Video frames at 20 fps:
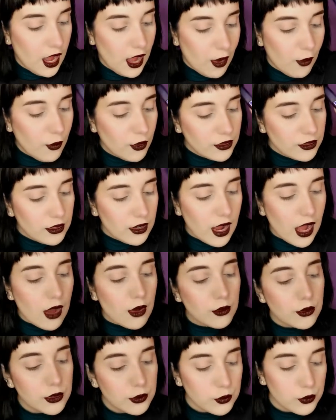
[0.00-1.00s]
I wonder
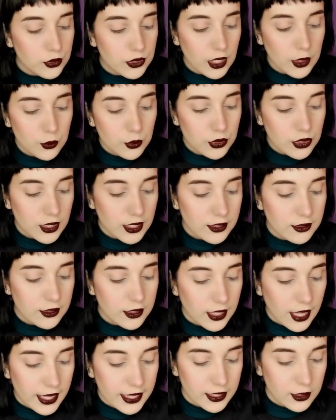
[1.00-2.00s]
how they would
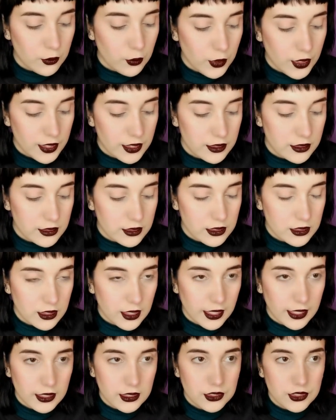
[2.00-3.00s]
look like with
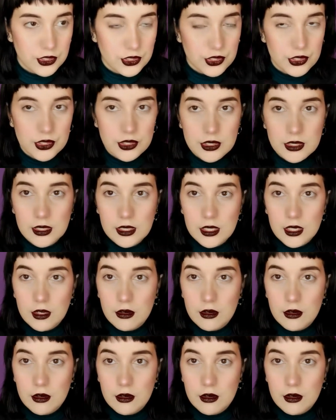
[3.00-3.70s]
like just